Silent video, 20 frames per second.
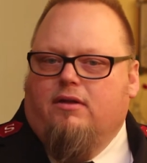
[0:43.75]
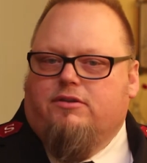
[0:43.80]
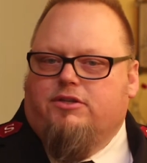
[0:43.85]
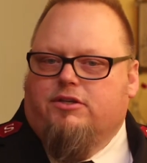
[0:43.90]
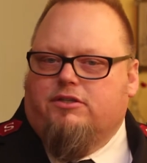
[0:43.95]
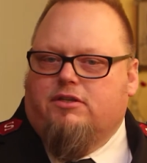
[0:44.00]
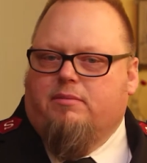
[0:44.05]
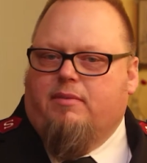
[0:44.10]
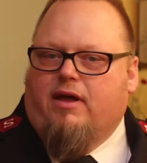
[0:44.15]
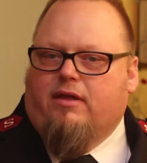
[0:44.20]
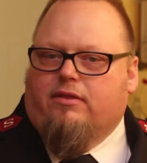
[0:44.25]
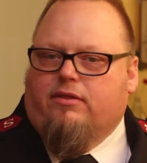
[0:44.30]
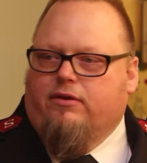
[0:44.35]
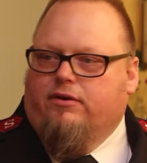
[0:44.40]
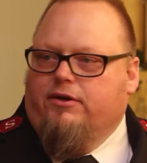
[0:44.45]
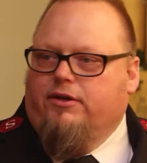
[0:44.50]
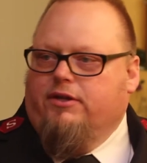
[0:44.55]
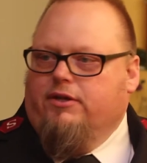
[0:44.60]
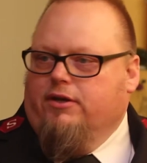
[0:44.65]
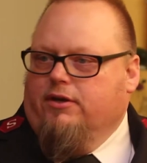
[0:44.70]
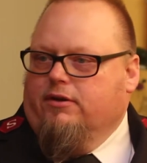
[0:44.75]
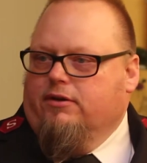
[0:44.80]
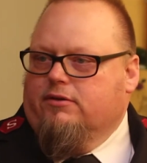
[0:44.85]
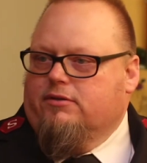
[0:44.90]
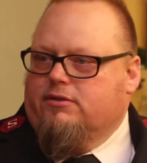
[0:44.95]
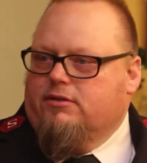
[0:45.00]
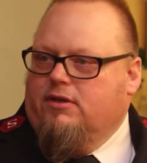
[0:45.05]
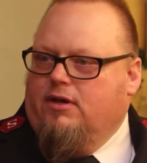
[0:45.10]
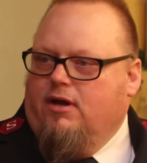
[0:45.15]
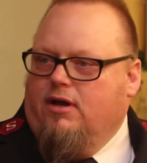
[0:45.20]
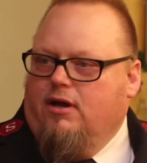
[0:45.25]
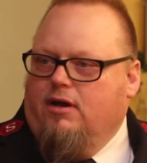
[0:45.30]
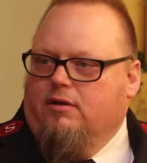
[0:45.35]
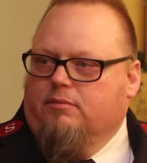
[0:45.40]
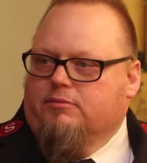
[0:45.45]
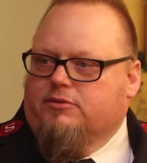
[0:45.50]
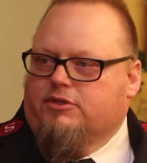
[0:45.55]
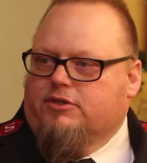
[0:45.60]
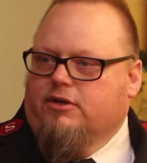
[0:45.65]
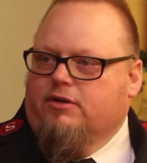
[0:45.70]
just about 30 years,
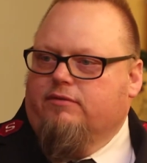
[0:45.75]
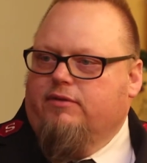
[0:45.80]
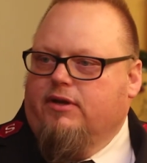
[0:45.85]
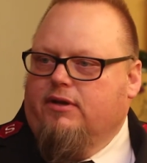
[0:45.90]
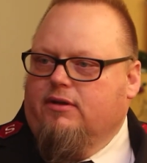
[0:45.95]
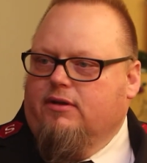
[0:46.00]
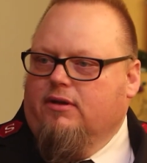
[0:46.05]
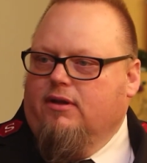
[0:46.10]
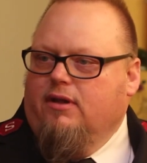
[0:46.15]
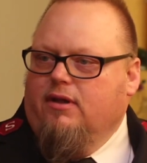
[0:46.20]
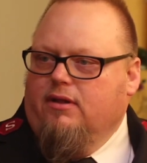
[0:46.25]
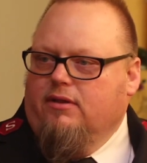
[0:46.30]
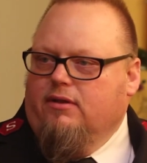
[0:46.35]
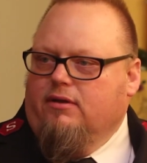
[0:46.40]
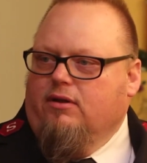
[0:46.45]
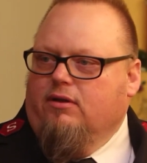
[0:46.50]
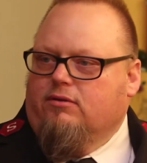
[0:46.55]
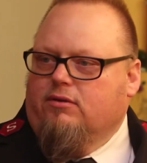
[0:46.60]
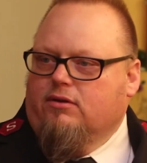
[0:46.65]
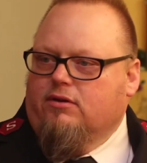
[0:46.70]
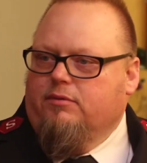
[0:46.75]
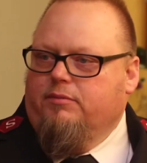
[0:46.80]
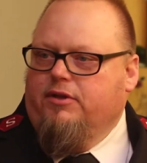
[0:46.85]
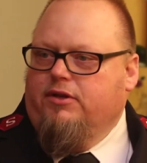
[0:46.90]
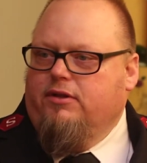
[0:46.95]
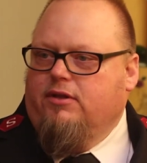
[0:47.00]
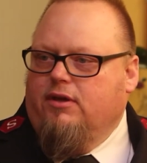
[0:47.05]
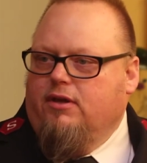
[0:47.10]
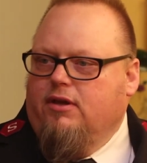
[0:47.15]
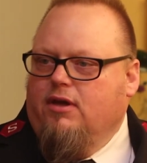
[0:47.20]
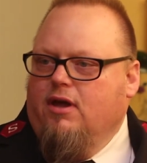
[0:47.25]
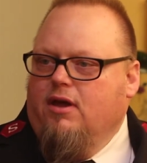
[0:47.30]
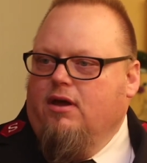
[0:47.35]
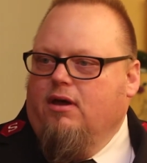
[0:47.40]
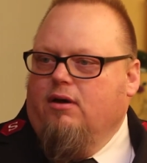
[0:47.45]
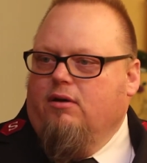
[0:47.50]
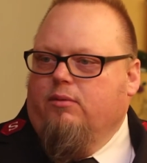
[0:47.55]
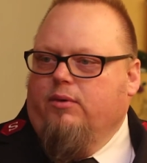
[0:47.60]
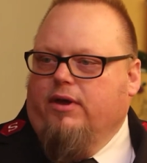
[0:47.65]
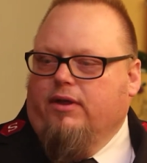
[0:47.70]
um, serving uh, the local community
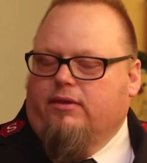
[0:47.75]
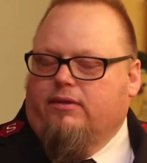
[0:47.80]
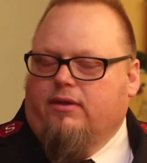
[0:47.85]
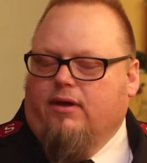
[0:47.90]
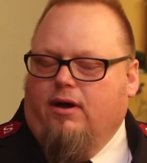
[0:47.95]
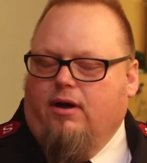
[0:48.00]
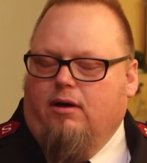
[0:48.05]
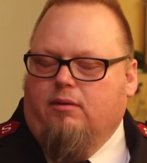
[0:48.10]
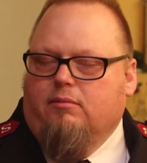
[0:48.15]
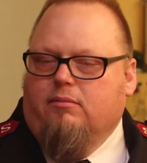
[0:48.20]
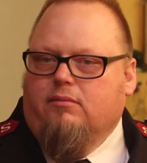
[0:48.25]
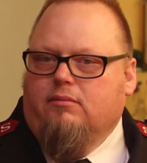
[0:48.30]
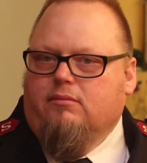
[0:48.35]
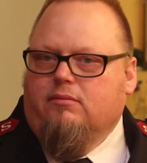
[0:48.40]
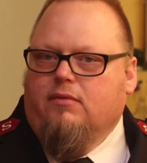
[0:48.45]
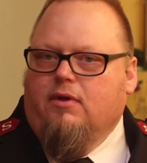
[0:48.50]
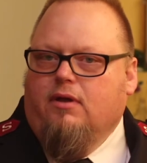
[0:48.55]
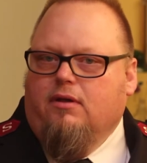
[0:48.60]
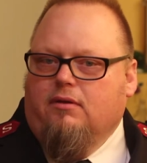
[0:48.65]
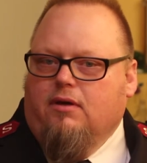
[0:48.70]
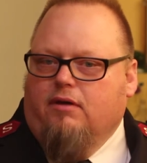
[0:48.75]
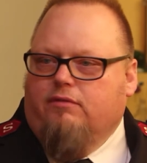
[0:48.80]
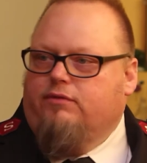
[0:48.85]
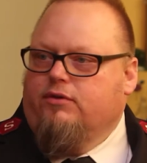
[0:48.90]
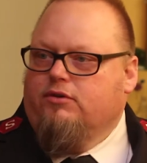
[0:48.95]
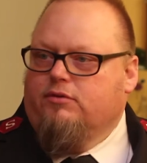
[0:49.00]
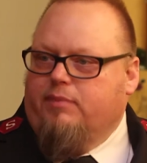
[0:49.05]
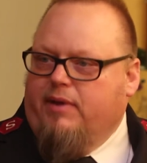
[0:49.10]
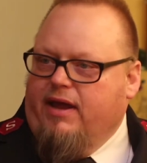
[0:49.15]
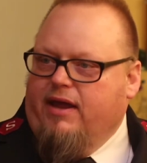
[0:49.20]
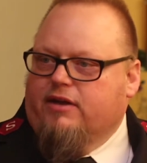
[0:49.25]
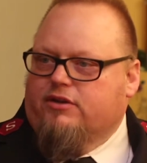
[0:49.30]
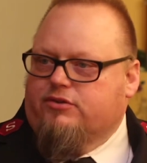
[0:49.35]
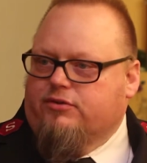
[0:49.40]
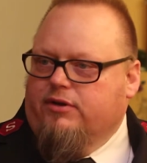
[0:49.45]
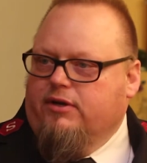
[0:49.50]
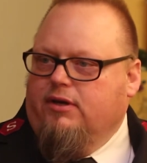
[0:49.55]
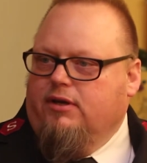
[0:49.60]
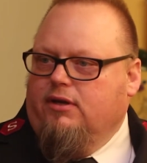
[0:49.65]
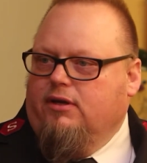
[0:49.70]
with um, a food
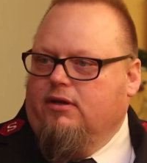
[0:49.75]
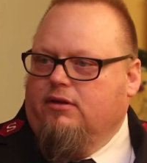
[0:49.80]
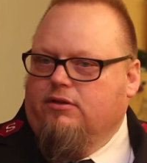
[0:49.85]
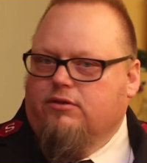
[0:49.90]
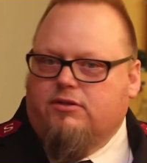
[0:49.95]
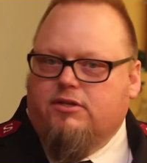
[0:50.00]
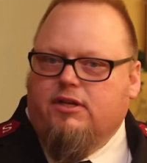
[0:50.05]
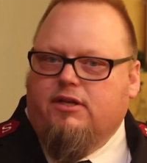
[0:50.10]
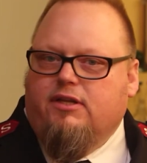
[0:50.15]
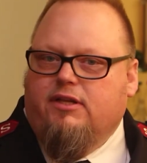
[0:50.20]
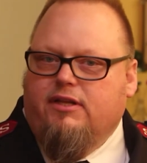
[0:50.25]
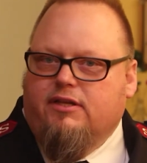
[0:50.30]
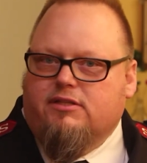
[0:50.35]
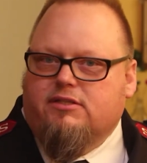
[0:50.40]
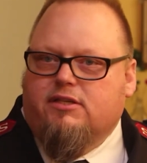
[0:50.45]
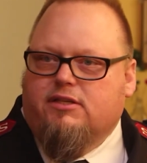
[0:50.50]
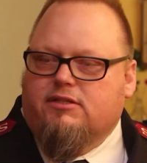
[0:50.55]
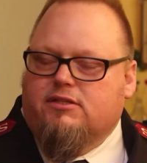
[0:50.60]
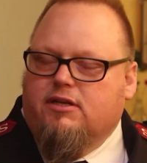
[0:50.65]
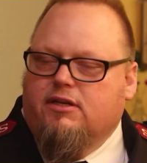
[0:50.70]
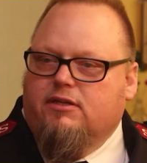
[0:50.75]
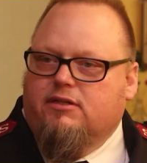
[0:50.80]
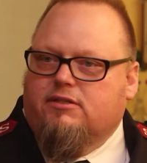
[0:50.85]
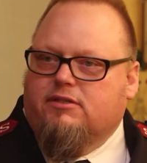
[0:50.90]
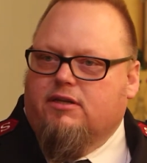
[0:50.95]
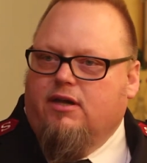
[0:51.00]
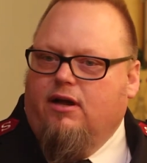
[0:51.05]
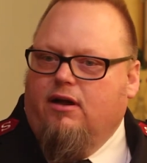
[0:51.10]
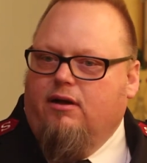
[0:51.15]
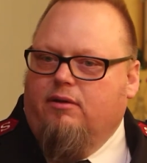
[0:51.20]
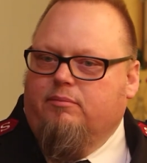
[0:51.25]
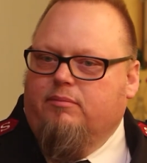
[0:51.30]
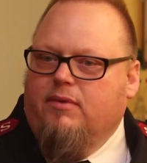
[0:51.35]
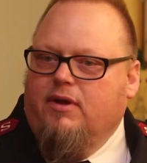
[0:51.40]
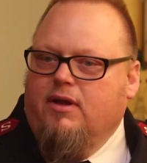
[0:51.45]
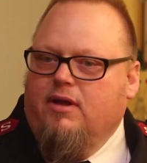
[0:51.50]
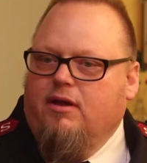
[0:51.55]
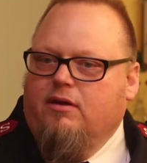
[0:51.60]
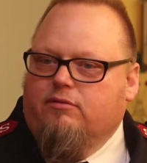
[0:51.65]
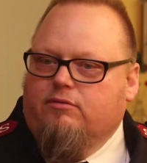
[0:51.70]
pantry, utility assistance, um,